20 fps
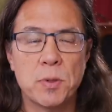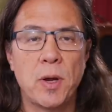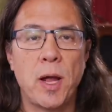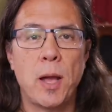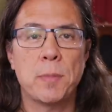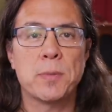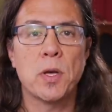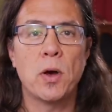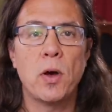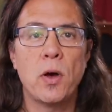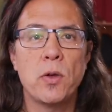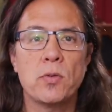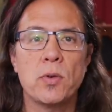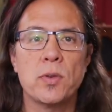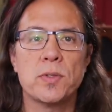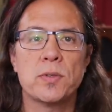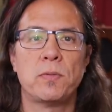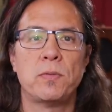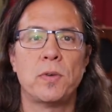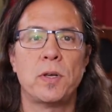perhaps
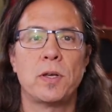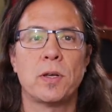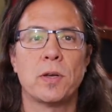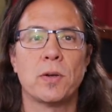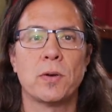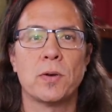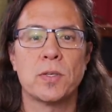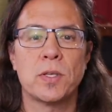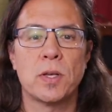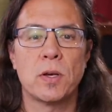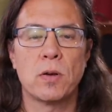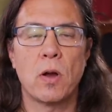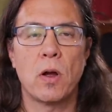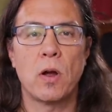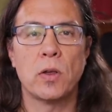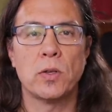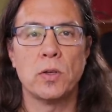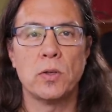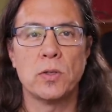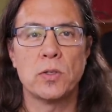hundreds of videos here
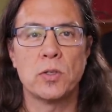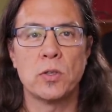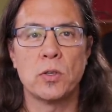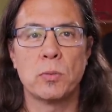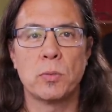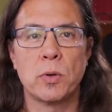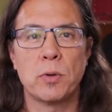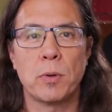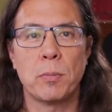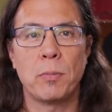on YouTube